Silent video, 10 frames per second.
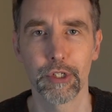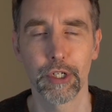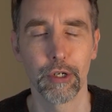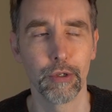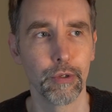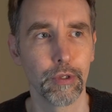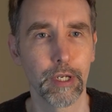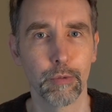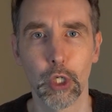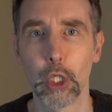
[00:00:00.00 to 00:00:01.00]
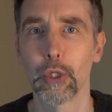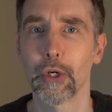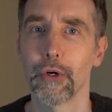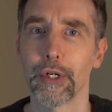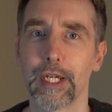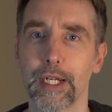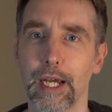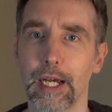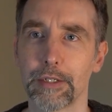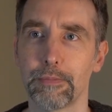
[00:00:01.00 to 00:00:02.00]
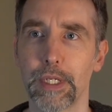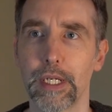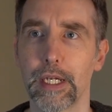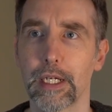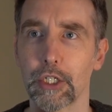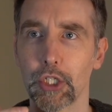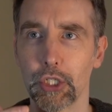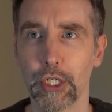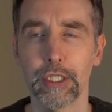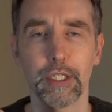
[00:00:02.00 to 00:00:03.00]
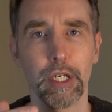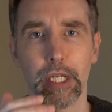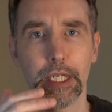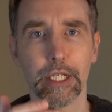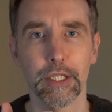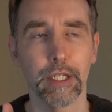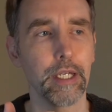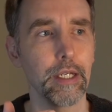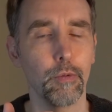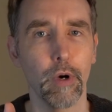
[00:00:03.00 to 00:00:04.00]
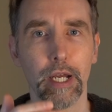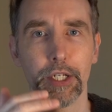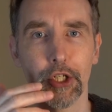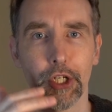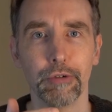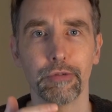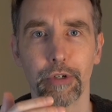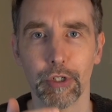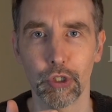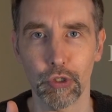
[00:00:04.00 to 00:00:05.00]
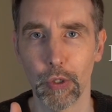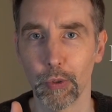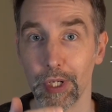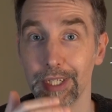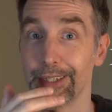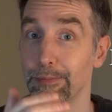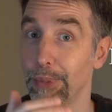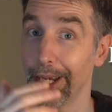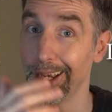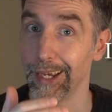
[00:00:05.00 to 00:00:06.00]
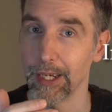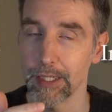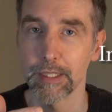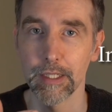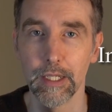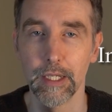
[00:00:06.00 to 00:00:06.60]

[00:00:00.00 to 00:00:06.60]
So they would look on it as being certainly a state where self-control is impaired,